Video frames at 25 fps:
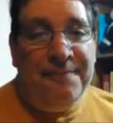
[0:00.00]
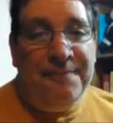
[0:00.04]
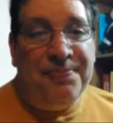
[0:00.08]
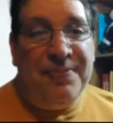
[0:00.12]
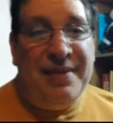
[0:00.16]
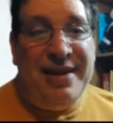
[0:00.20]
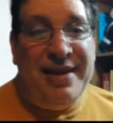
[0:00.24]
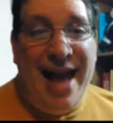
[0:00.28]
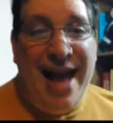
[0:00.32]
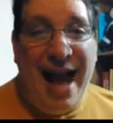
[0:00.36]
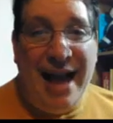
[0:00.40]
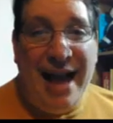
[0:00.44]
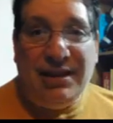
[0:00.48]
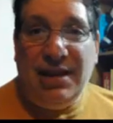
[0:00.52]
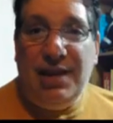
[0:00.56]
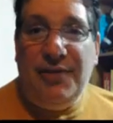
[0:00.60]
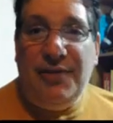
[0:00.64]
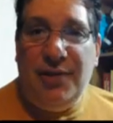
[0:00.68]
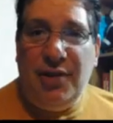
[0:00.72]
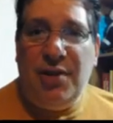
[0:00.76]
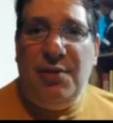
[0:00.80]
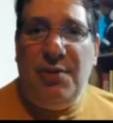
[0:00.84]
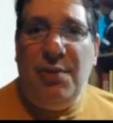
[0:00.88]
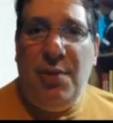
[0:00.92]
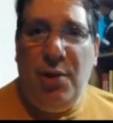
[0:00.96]
The acting,
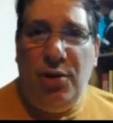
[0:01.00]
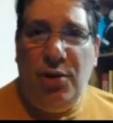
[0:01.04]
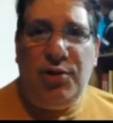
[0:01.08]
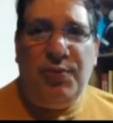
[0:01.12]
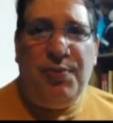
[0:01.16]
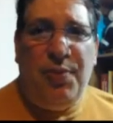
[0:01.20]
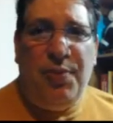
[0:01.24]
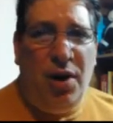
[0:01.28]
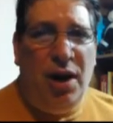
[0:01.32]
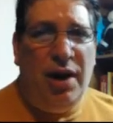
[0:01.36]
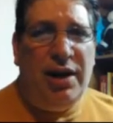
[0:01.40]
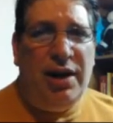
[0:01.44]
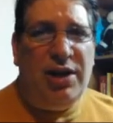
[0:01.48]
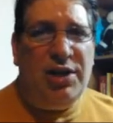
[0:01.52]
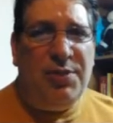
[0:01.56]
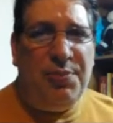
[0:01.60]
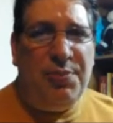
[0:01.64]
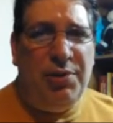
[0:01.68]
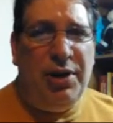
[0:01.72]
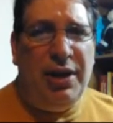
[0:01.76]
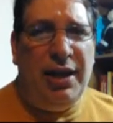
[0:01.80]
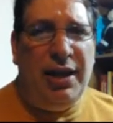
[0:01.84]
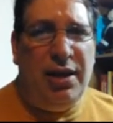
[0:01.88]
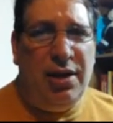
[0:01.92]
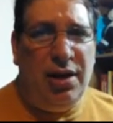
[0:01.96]
for the most part, is
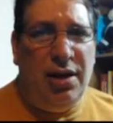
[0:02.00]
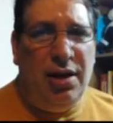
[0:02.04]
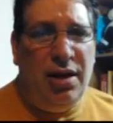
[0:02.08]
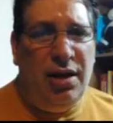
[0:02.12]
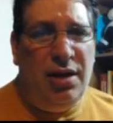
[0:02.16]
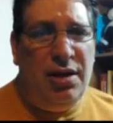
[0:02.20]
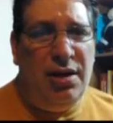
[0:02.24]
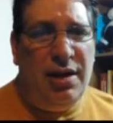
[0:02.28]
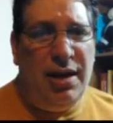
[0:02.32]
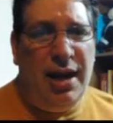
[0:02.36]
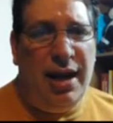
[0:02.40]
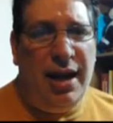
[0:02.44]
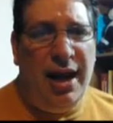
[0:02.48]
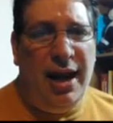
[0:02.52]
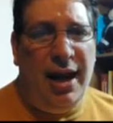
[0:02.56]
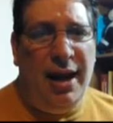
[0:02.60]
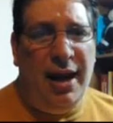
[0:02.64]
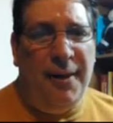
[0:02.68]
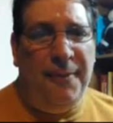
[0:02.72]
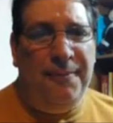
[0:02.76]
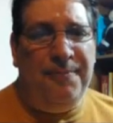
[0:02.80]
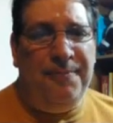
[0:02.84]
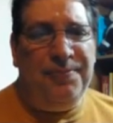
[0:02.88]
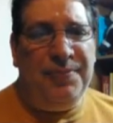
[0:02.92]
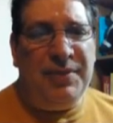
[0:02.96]
pretty good.
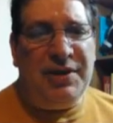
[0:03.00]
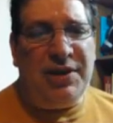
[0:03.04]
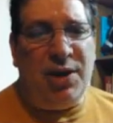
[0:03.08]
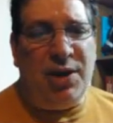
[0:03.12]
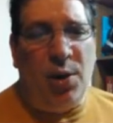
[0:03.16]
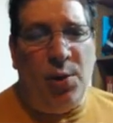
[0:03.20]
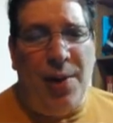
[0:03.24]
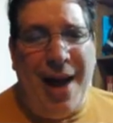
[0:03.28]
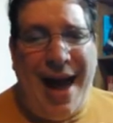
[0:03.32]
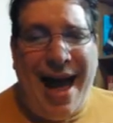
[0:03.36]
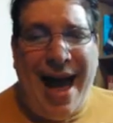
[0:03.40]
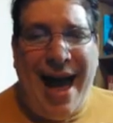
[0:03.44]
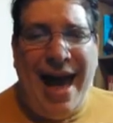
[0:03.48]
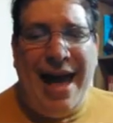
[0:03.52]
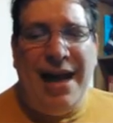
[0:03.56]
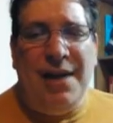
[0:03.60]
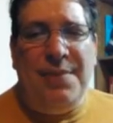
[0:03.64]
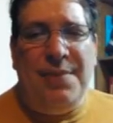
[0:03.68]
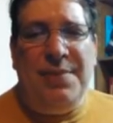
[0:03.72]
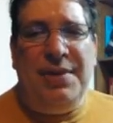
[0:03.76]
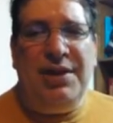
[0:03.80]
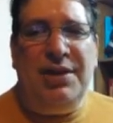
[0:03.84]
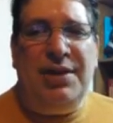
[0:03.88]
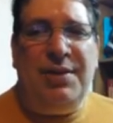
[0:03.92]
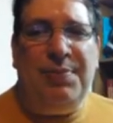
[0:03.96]
So
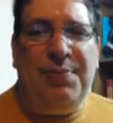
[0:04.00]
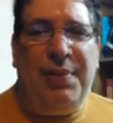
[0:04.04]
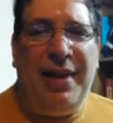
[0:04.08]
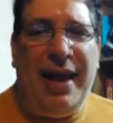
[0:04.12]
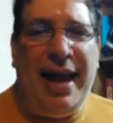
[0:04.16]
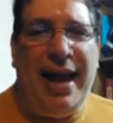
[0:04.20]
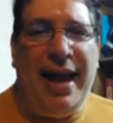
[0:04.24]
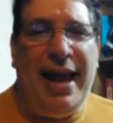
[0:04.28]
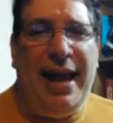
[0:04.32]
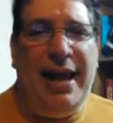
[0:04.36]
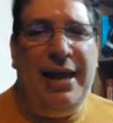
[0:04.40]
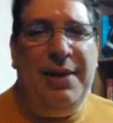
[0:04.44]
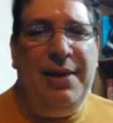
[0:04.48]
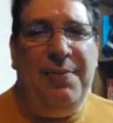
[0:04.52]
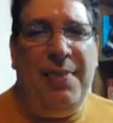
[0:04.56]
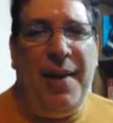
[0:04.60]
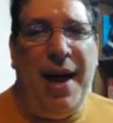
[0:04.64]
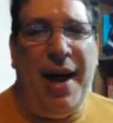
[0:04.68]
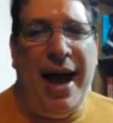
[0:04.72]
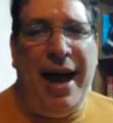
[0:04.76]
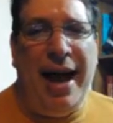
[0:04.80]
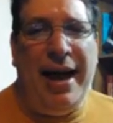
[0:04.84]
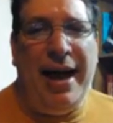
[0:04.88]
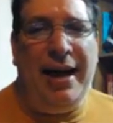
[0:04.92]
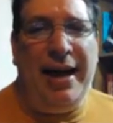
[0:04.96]
Adam is played
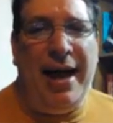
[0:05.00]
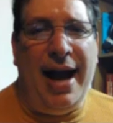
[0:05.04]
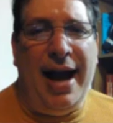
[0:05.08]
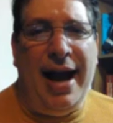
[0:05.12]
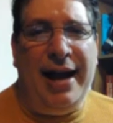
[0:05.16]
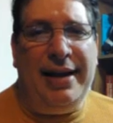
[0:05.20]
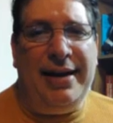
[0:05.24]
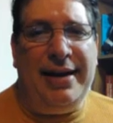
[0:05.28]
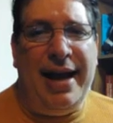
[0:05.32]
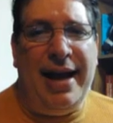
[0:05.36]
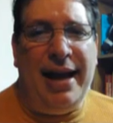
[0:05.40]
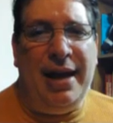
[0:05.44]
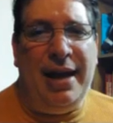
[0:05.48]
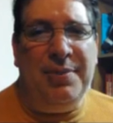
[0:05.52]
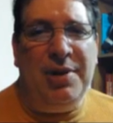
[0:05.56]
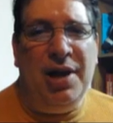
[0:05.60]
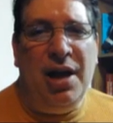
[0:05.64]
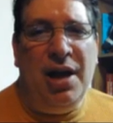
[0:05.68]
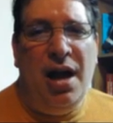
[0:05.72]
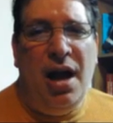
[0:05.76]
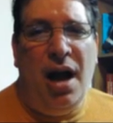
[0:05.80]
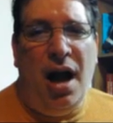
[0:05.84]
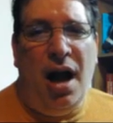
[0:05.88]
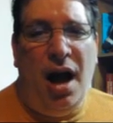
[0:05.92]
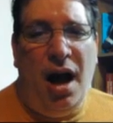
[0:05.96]
by a guy named
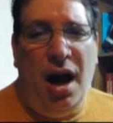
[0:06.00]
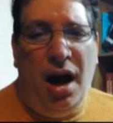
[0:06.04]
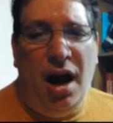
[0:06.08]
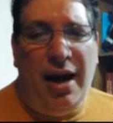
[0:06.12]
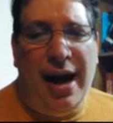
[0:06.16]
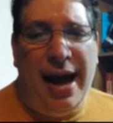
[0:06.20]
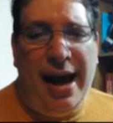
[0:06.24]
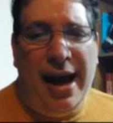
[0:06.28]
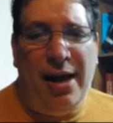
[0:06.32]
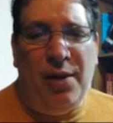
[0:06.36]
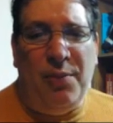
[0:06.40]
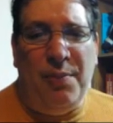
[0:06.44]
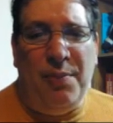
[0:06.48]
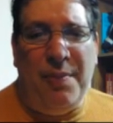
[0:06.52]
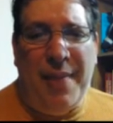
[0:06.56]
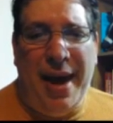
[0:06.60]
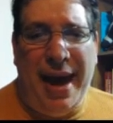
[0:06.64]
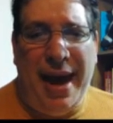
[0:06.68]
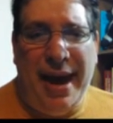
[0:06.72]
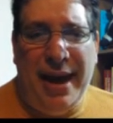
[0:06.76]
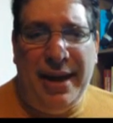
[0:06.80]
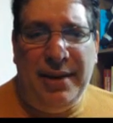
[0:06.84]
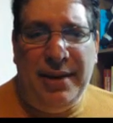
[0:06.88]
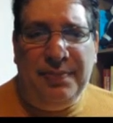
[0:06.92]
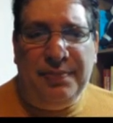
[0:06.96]
R.L.
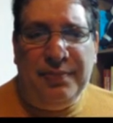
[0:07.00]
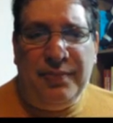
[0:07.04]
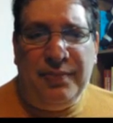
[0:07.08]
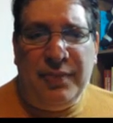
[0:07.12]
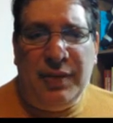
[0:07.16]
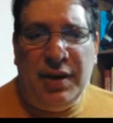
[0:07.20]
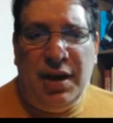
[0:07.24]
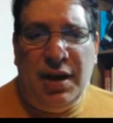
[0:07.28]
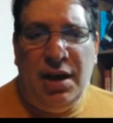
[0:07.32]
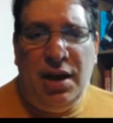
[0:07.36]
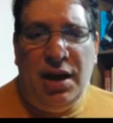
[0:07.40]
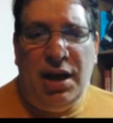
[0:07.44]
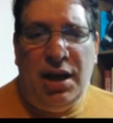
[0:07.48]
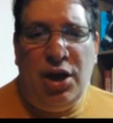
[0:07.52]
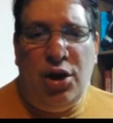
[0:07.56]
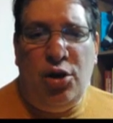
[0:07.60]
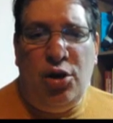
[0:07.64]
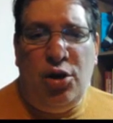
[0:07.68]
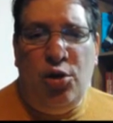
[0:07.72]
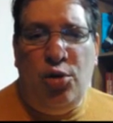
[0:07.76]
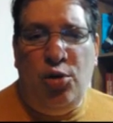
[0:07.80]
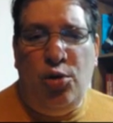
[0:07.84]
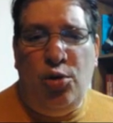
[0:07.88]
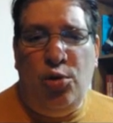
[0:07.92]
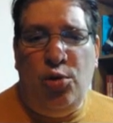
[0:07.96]
Mann,
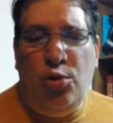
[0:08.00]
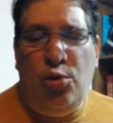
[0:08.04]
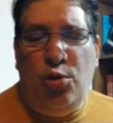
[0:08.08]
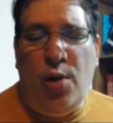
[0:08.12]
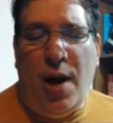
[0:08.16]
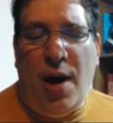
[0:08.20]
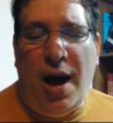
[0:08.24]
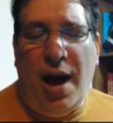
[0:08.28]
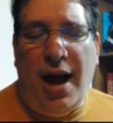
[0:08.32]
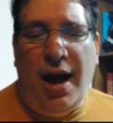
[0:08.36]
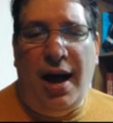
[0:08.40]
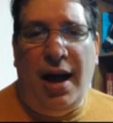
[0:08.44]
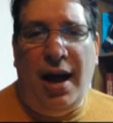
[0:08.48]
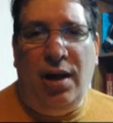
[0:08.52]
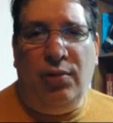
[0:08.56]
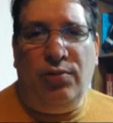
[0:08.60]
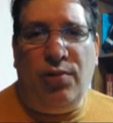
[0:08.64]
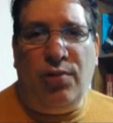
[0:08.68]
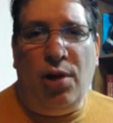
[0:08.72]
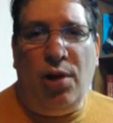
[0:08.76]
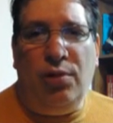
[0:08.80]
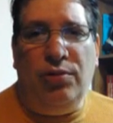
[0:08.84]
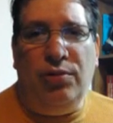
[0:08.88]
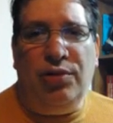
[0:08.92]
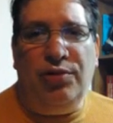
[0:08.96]
who
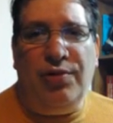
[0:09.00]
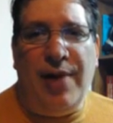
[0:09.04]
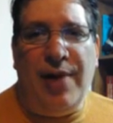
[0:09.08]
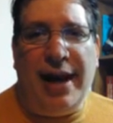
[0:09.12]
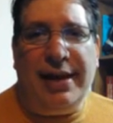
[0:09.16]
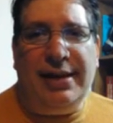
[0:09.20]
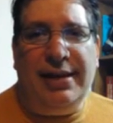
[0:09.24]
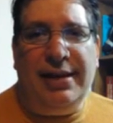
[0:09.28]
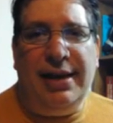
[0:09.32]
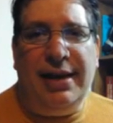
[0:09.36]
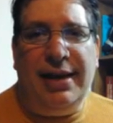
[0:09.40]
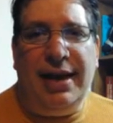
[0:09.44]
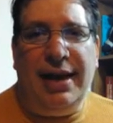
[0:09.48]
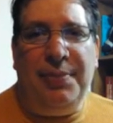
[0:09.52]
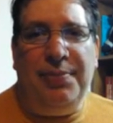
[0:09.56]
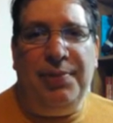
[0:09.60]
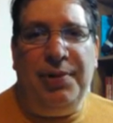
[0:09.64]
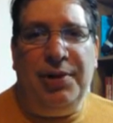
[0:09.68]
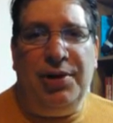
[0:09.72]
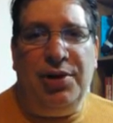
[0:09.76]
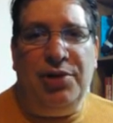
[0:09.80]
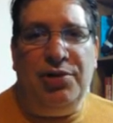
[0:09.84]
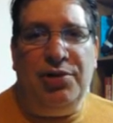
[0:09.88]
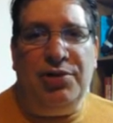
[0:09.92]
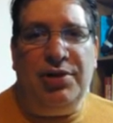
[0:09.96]
wrote and directed and
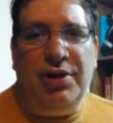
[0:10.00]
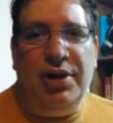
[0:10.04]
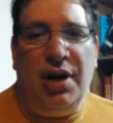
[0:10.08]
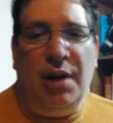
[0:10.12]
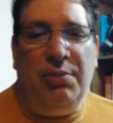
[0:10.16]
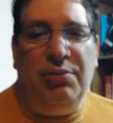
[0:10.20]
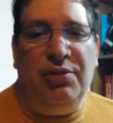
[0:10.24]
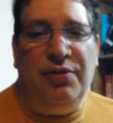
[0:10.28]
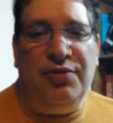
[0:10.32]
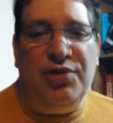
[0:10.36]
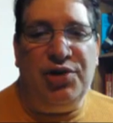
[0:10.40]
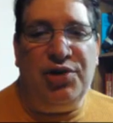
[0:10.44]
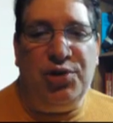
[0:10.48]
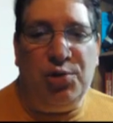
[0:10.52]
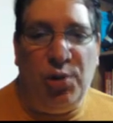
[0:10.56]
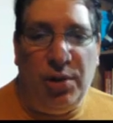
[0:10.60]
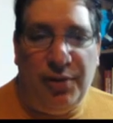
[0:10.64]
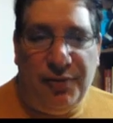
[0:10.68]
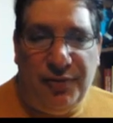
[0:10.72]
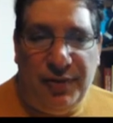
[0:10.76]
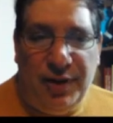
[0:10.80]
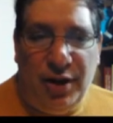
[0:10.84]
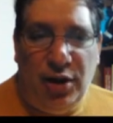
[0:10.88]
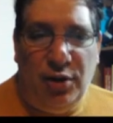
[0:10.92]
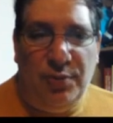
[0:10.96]
produced a number of
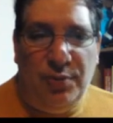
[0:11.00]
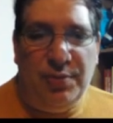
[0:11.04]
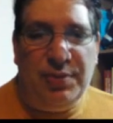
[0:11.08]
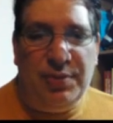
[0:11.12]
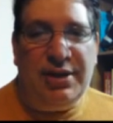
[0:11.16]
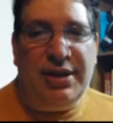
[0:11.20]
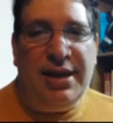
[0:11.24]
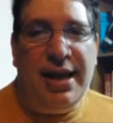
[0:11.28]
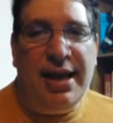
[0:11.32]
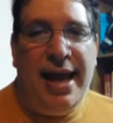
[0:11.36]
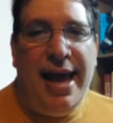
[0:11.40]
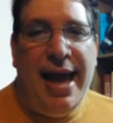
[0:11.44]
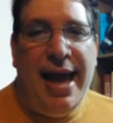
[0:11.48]
short films,